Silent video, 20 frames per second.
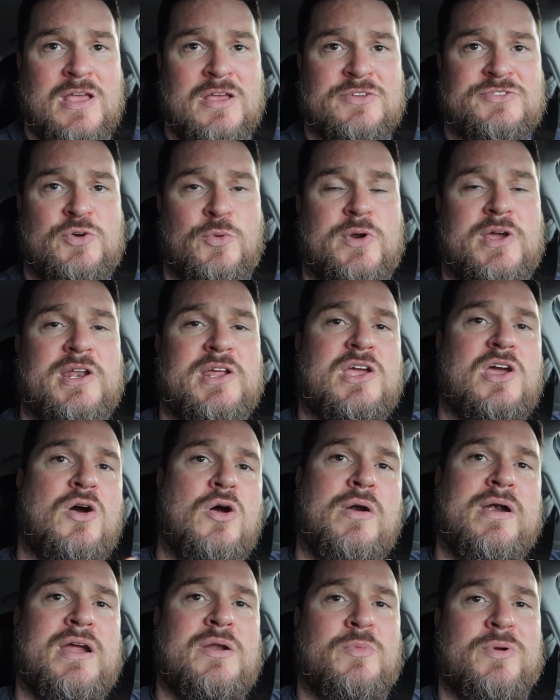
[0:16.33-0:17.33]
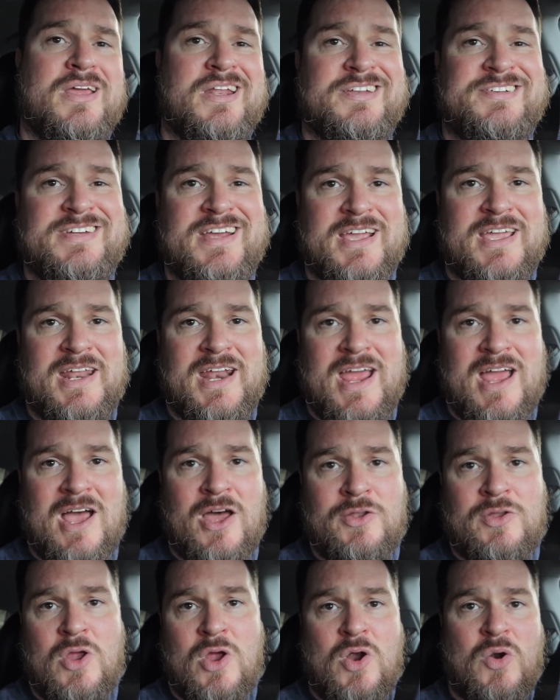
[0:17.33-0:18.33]
So we're gonna go in, we're gonna check it
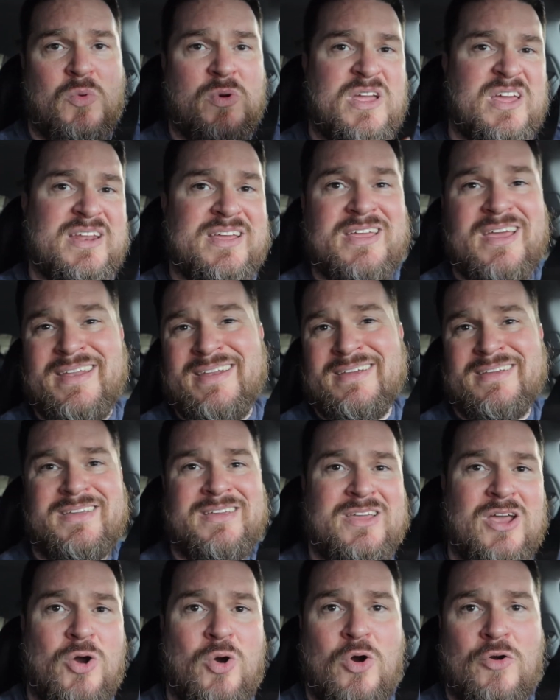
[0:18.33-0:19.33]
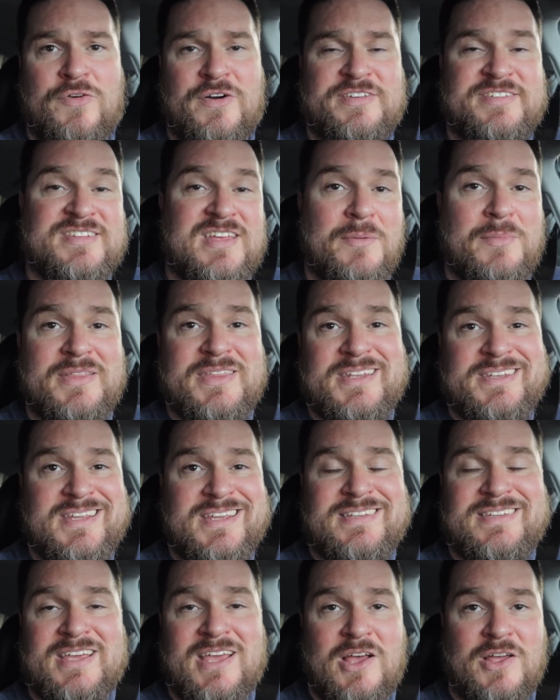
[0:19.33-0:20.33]
out. We're gonna, gonna go over some of the
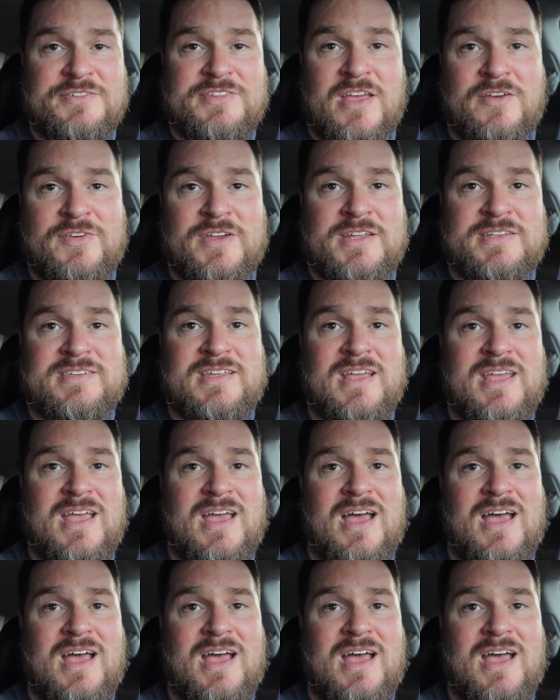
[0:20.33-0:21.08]
details of it.